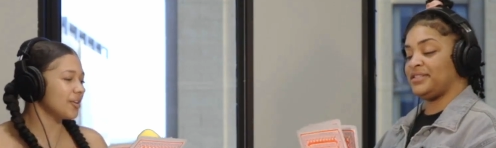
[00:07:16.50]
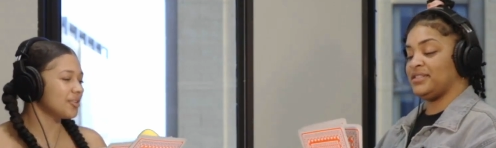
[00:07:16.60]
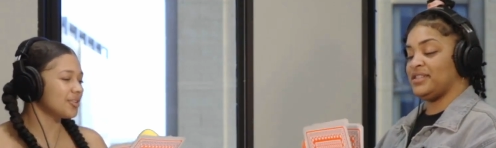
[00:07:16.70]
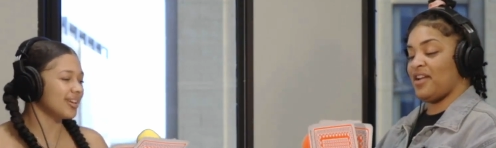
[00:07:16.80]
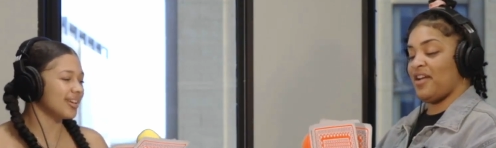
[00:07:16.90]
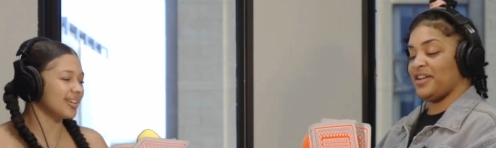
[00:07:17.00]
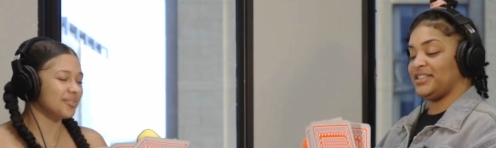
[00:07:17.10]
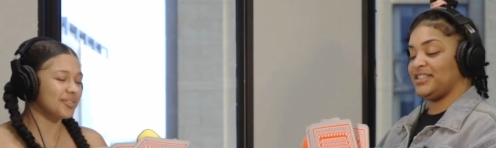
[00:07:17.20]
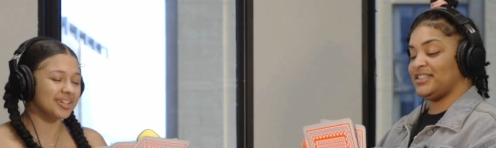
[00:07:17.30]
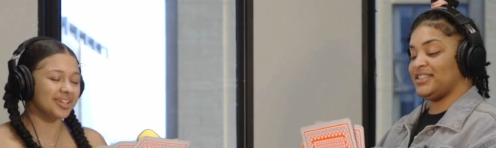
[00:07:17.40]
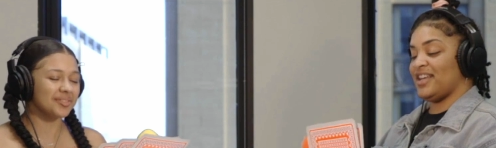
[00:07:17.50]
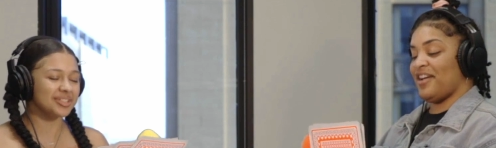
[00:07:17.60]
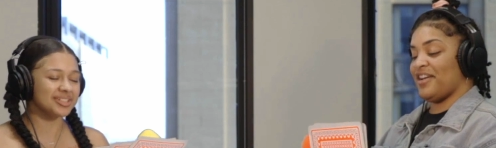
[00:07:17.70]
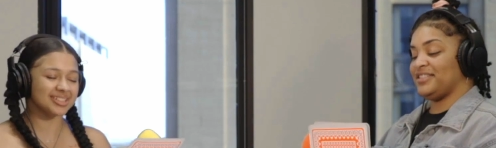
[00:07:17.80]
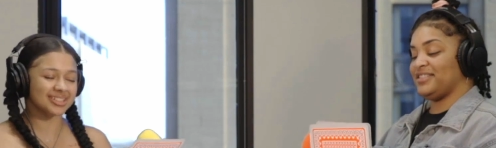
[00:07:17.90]
Speaker 1: good. We good. We
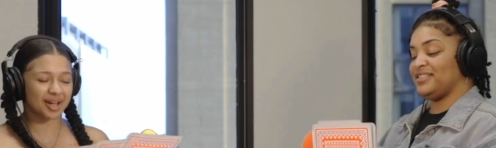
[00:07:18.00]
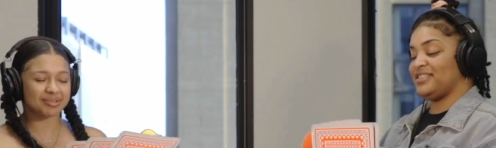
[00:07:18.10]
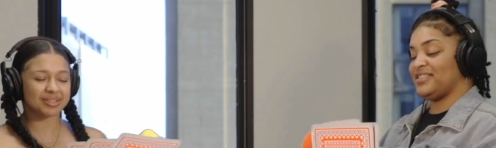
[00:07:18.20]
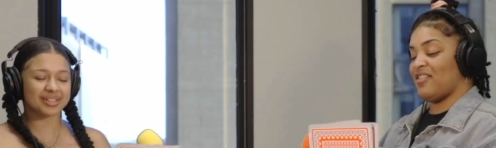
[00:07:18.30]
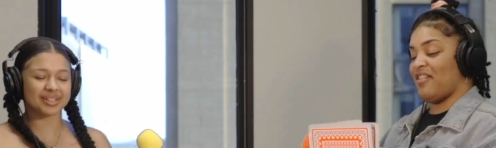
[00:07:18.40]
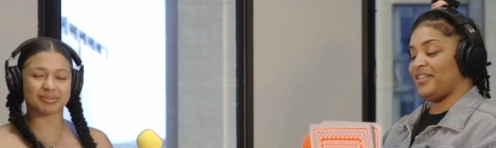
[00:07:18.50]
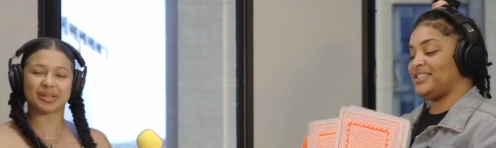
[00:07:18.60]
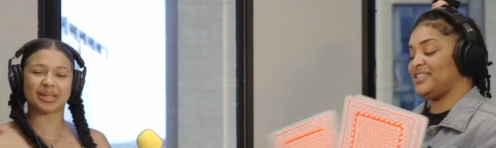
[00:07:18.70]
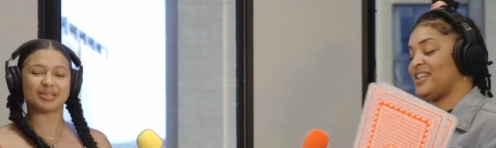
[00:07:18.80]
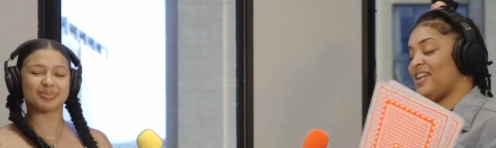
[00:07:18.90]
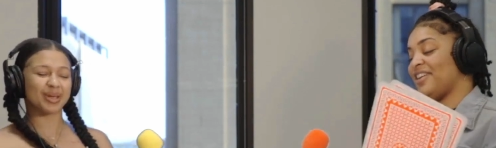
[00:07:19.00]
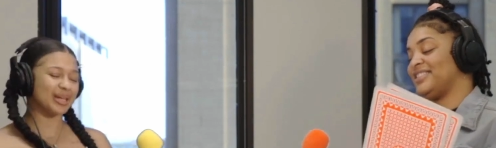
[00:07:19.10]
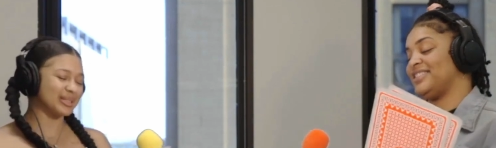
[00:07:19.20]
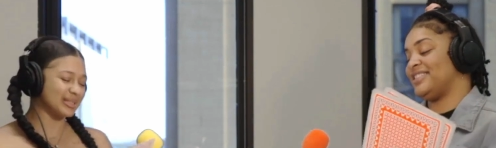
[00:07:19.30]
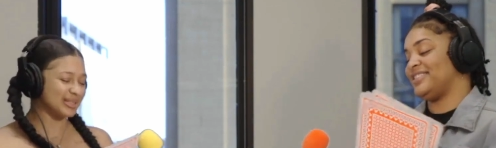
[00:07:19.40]
just chopping it up, playing
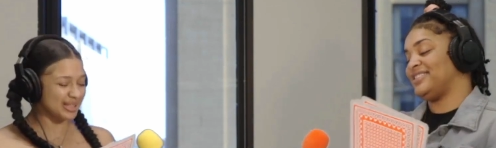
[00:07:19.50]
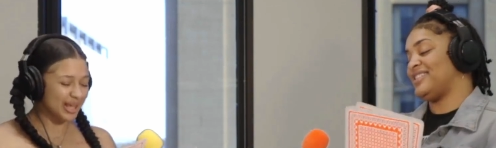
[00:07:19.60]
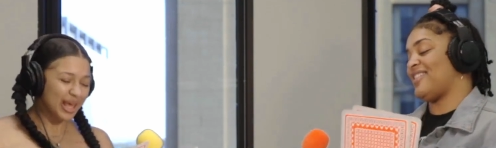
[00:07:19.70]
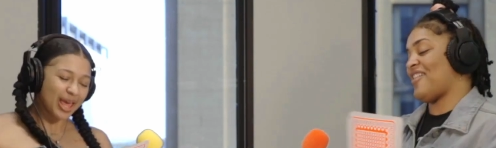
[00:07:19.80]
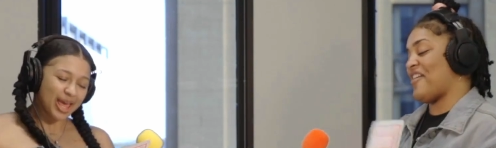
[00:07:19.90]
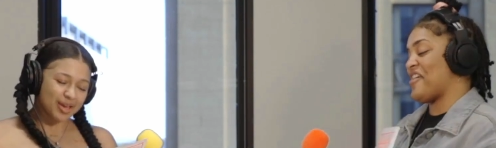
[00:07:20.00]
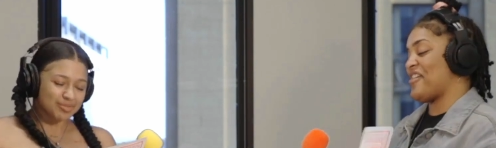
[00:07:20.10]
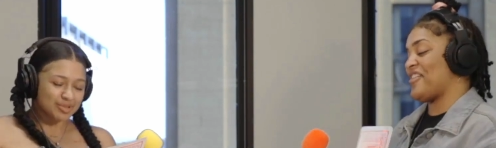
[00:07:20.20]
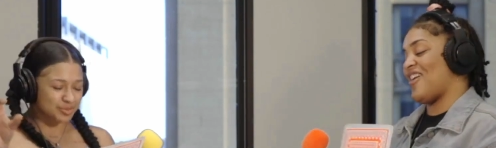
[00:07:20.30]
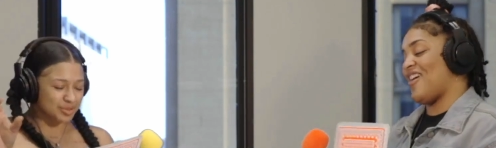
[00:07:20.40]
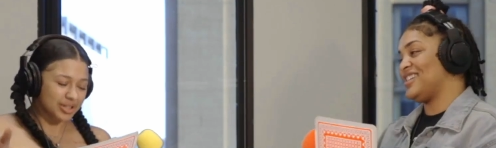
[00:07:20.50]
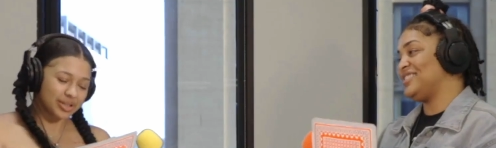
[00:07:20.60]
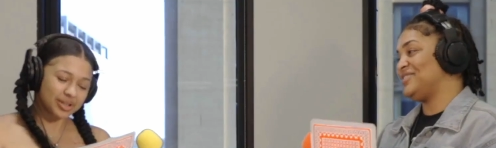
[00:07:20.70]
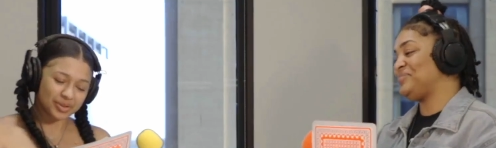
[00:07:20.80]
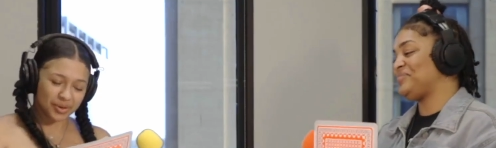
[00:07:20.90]
spades, and in, in between,
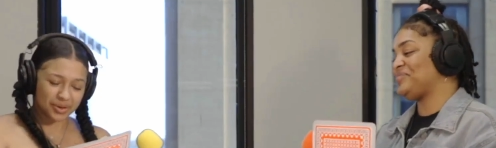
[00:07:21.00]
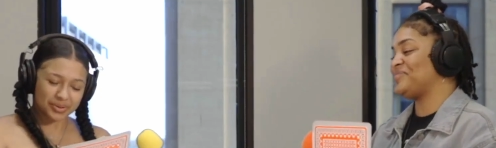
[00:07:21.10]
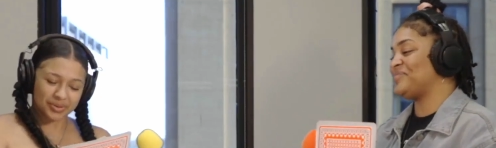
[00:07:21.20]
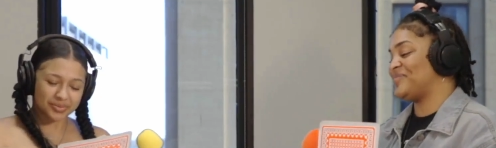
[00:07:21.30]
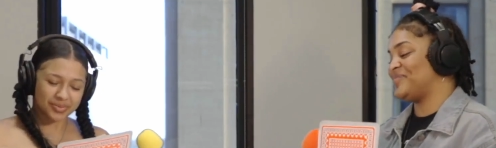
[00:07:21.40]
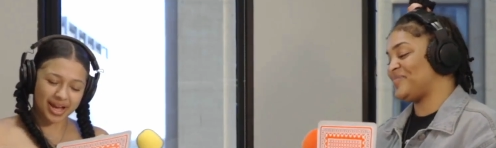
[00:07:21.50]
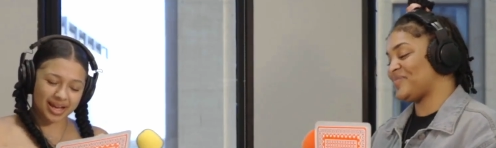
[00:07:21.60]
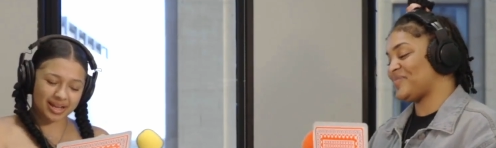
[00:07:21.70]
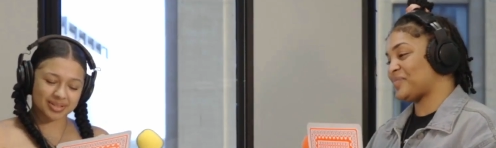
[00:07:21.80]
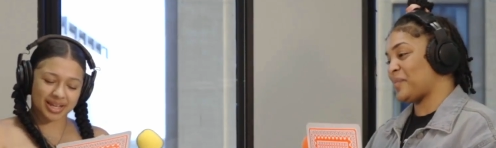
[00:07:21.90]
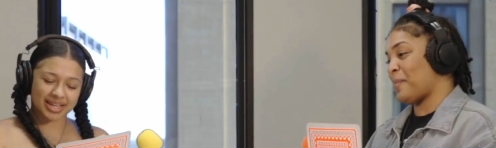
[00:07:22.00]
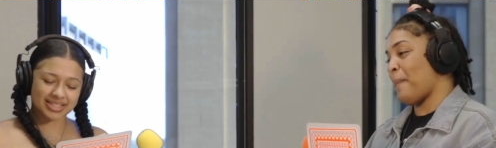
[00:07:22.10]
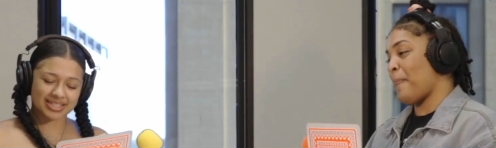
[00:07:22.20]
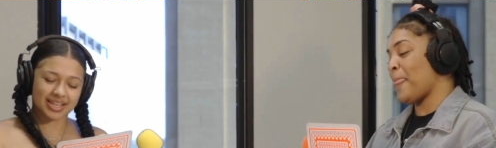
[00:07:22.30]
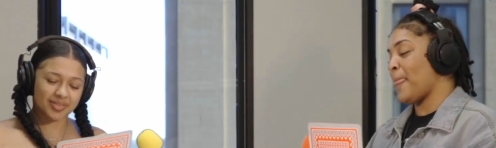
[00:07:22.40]
you already know mm-hmm. the vibes. Like it's
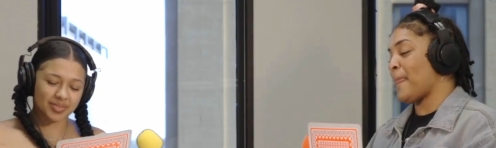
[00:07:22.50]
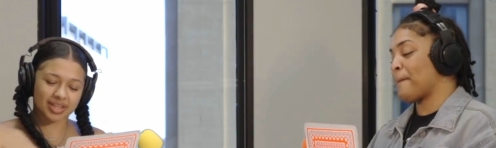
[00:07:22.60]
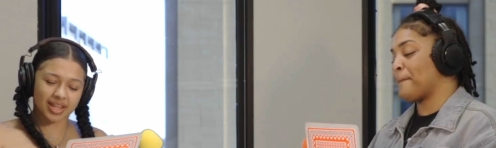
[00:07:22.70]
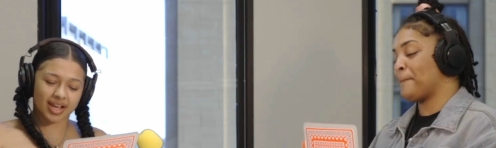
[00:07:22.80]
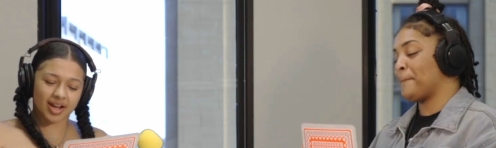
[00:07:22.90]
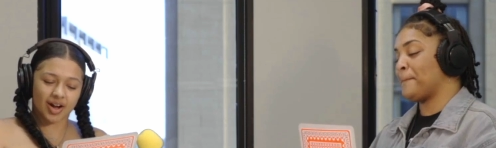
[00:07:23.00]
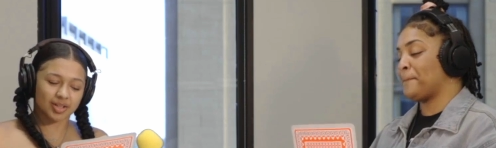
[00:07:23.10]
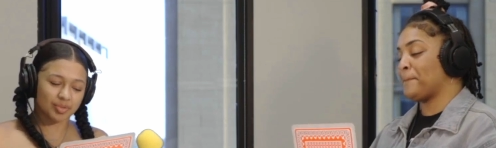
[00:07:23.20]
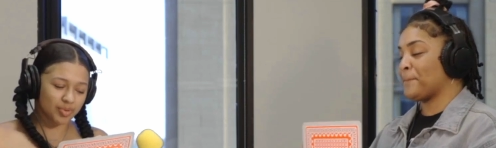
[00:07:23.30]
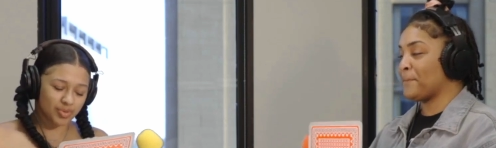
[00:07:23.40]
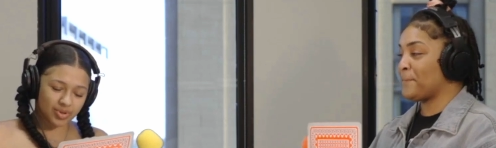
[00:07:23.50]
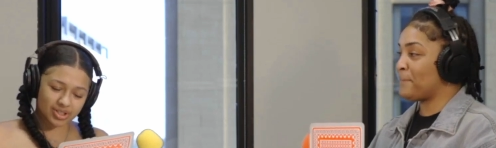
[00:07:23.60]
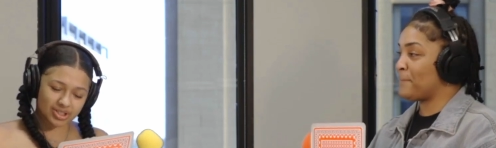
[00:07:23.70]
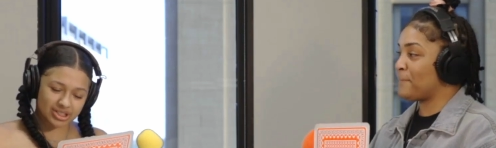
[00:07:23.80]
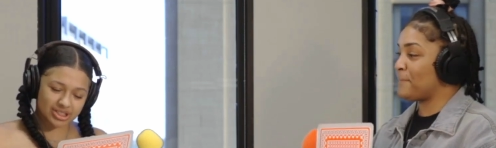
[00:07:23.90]
giving like on the
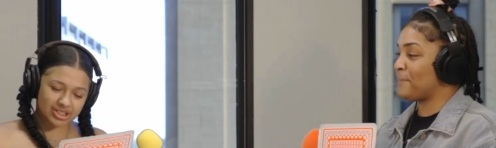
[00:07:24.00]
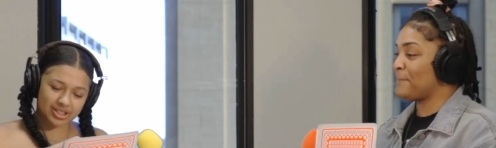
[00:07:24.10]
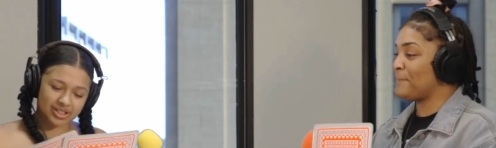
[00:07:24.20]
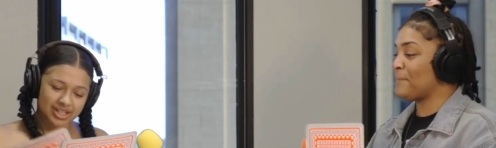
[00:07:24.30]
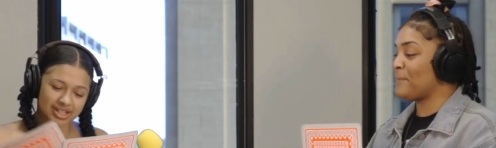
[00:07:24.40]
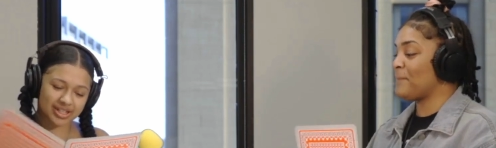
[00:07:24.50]
porch, you getting